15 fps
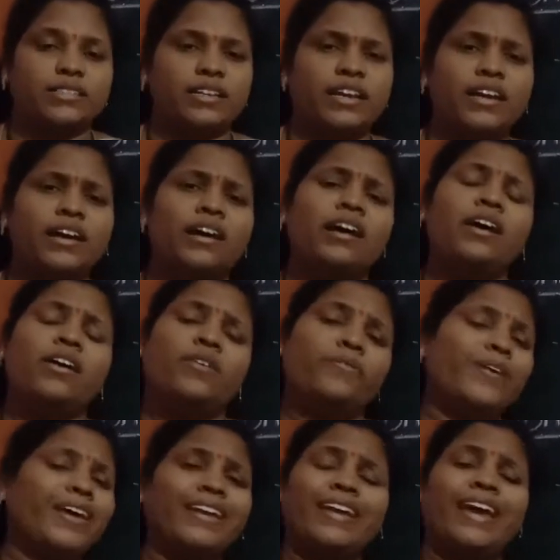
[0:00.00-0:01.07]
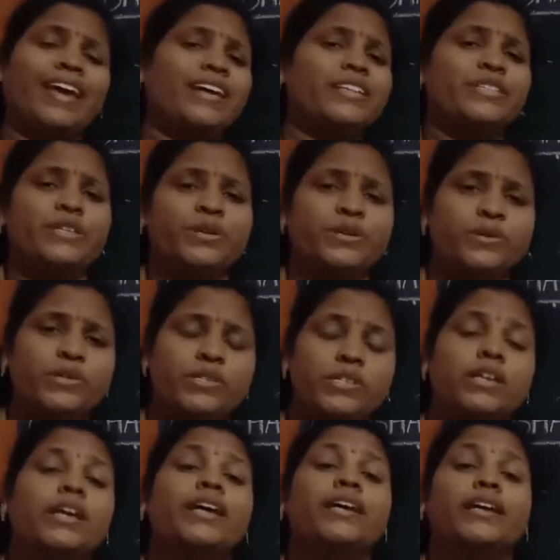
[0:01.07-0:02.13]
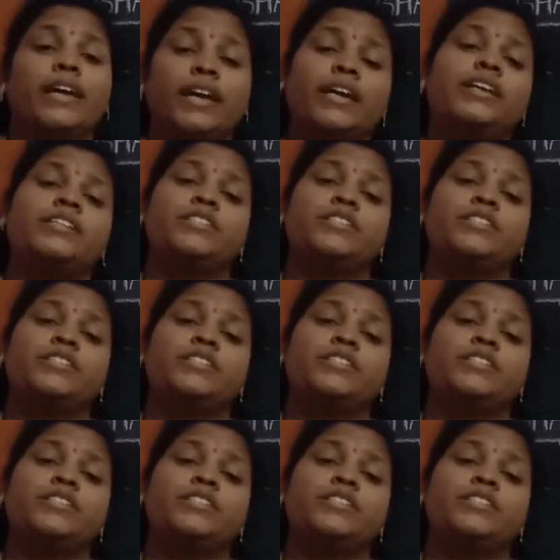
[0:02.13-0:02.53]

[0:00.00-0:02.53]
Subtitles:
Here, where A is